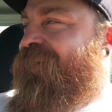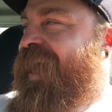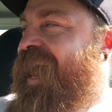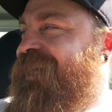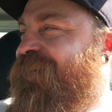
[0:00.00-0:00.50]
where
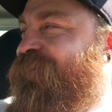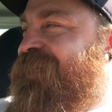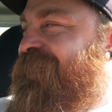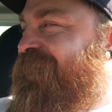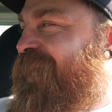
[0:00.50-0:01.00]
I do
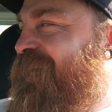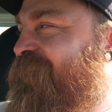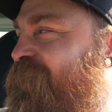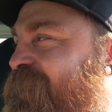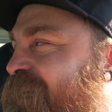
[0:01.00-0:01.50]
crazy
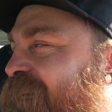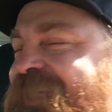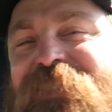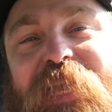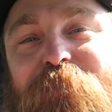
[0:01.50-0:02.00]
things to see
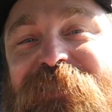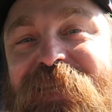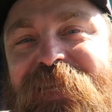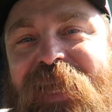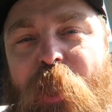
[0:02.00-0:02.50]
Cause I'm a
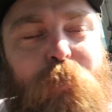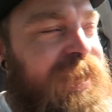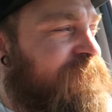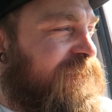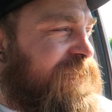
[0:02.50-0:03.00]
silly guy who
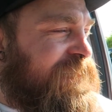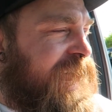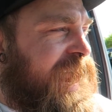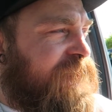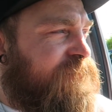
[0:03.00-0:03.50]
never gets
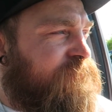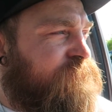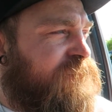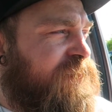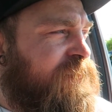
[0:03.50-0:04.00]
tired of
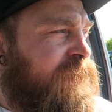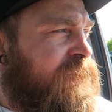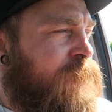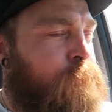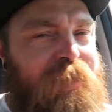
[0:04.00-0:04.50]
having fun
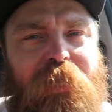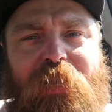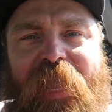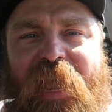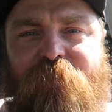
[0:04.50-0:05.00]
And we're
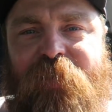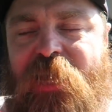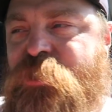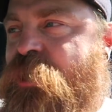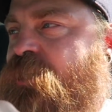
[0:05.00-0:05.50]
gonna have
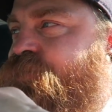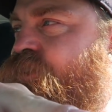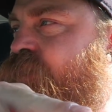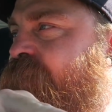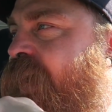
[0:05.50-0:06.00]
nachos
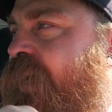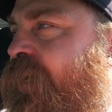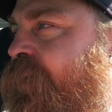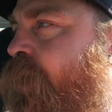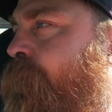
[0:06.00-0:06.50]
for tonight,
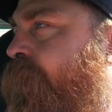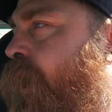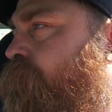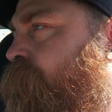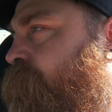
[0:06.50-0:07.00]
yum yum